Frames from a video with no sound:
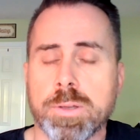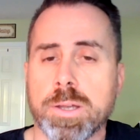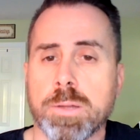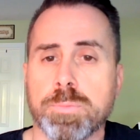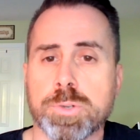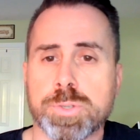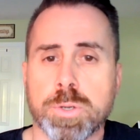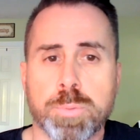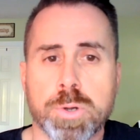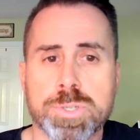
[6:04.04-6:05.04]
for
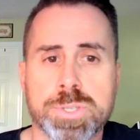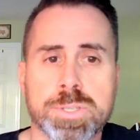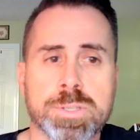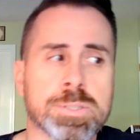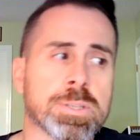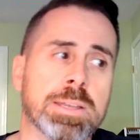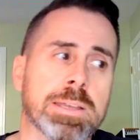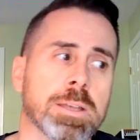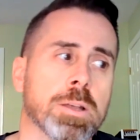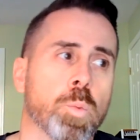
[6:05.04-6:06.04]
certain purchases,
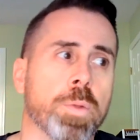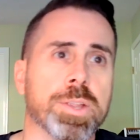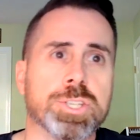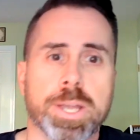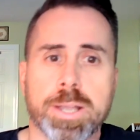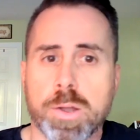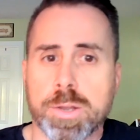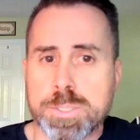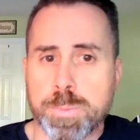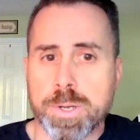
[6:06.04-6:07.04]
what the checkout
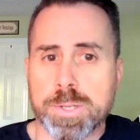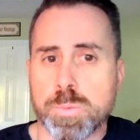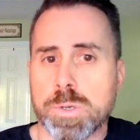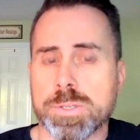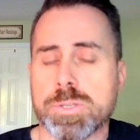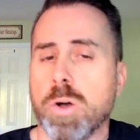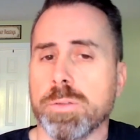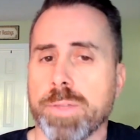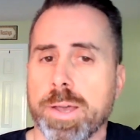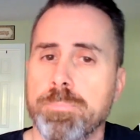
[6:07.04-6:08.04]
experience was,
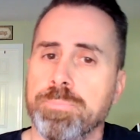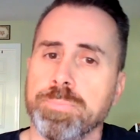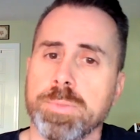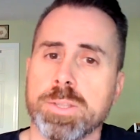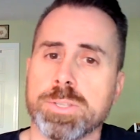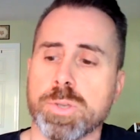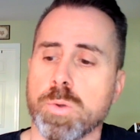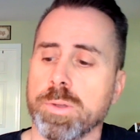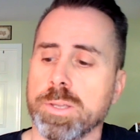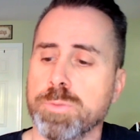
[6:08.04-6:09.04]
all of that.
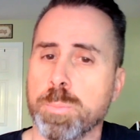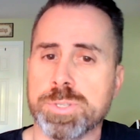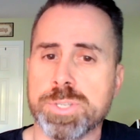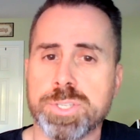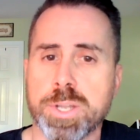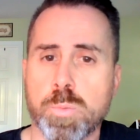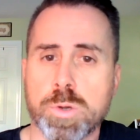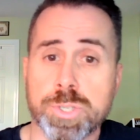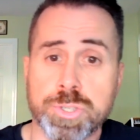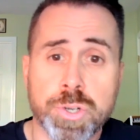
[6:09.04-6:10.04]
So if you position it
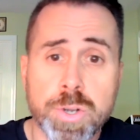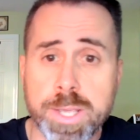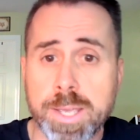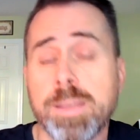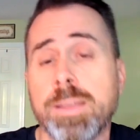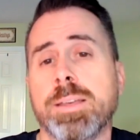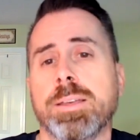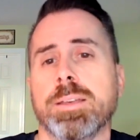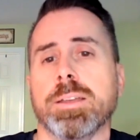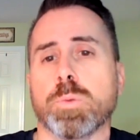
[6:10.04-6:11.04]
more as a journey,
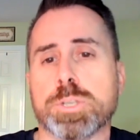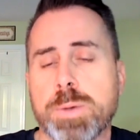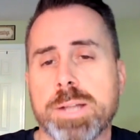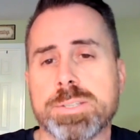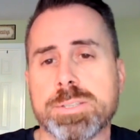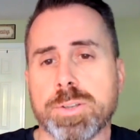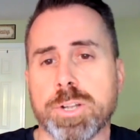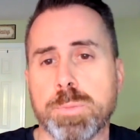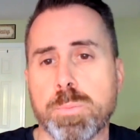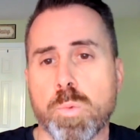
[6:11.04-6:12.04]
responses are
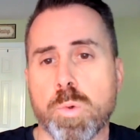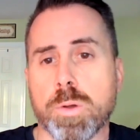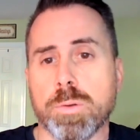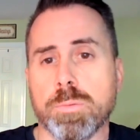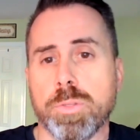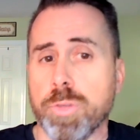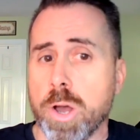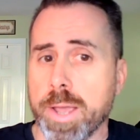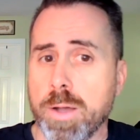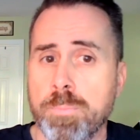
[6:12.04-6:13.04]
going to be more
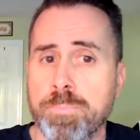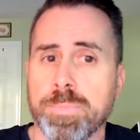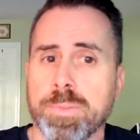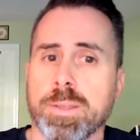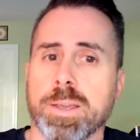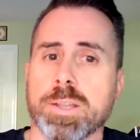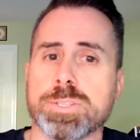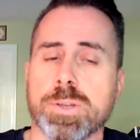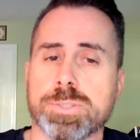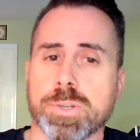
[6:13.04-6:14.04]
thought out, and
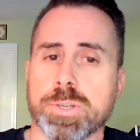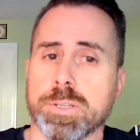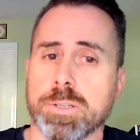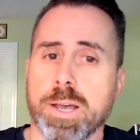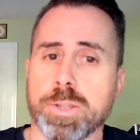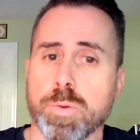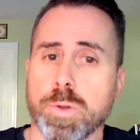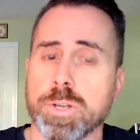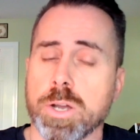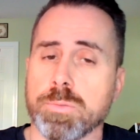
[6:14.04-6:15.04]
it's also going to allow you to
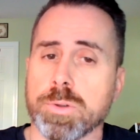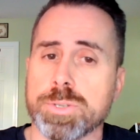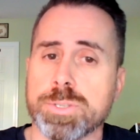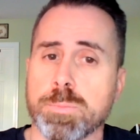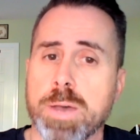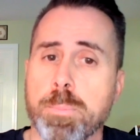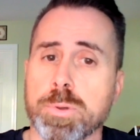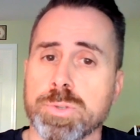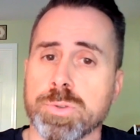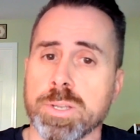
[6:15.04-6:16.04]
uncover some
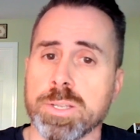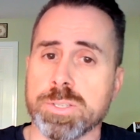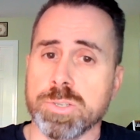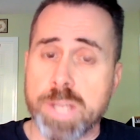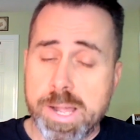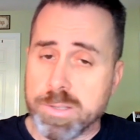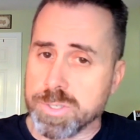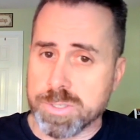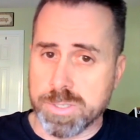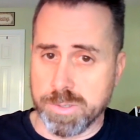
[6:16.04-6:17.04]
opportunities and
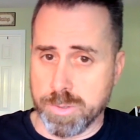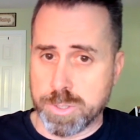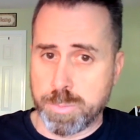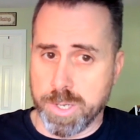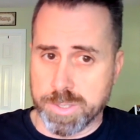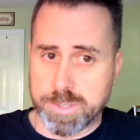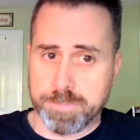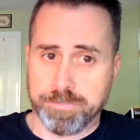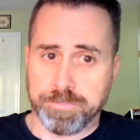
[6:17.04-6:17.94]
challenges in their experience.